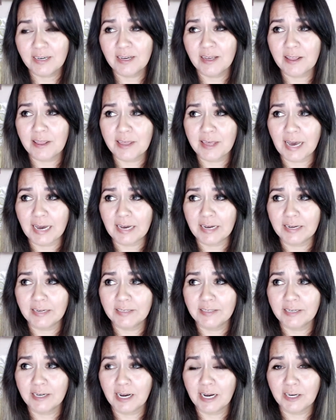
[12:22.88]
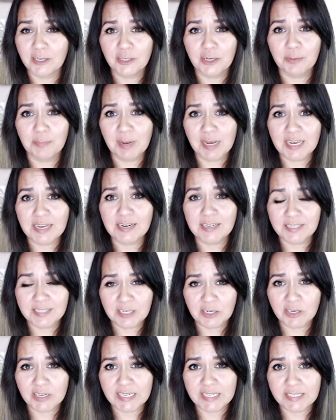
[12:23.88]
that I should make it a
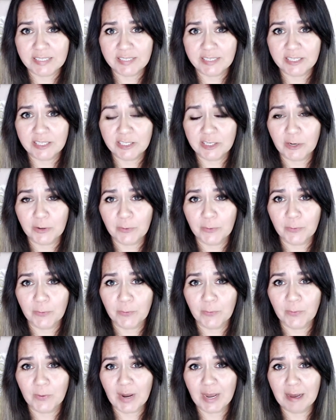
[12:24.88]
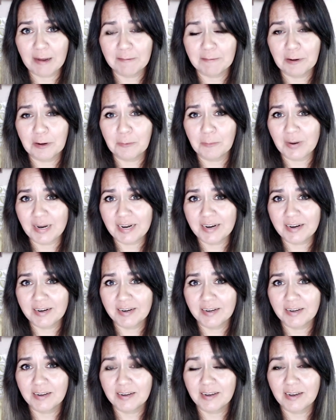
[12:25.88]
series. So every week
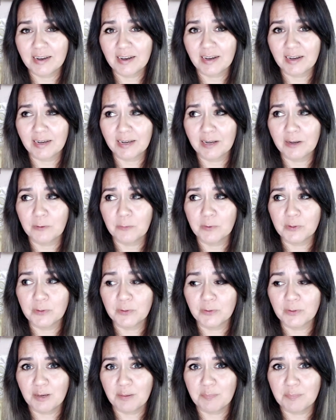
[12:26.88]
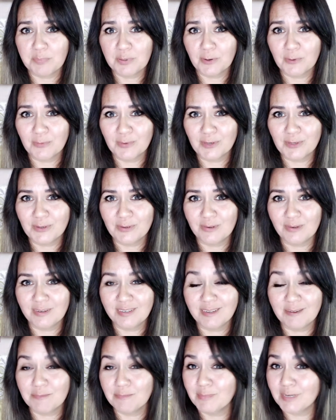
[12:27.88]
I will
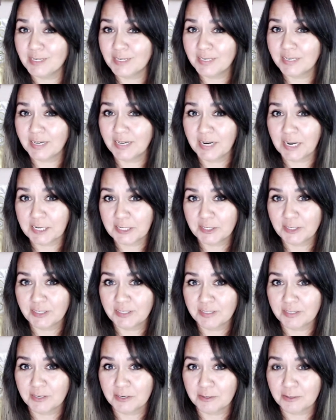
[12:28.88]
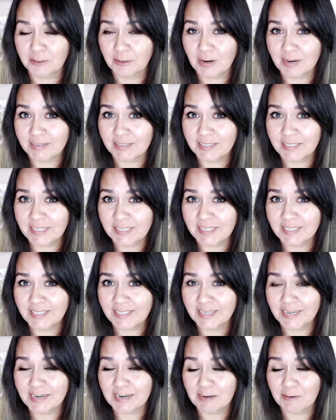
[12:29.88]
peruse Missed Connections on Craigslist,
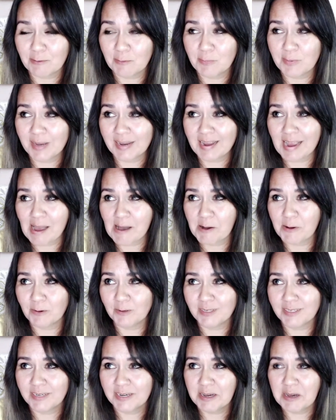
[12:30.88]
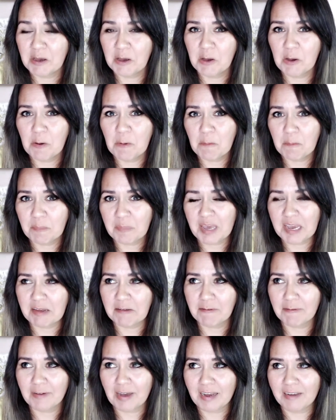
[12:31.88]
and I will pick out like
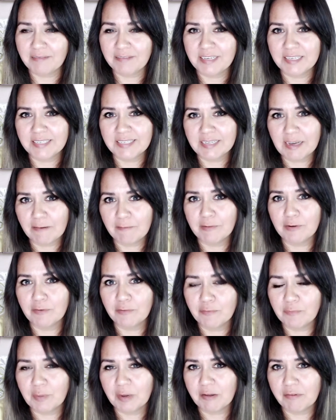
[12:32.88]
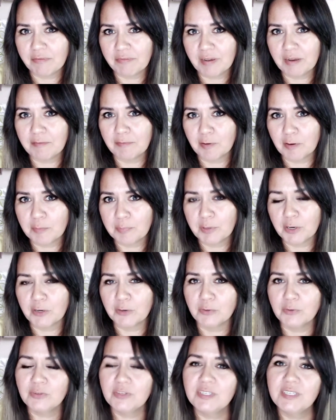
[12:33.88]
5 to 7 of my favorite
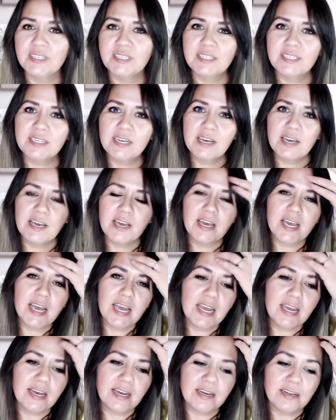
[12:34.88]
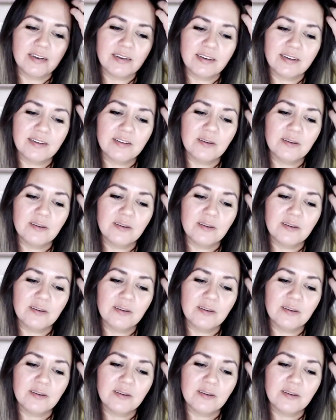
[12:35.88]
posts, and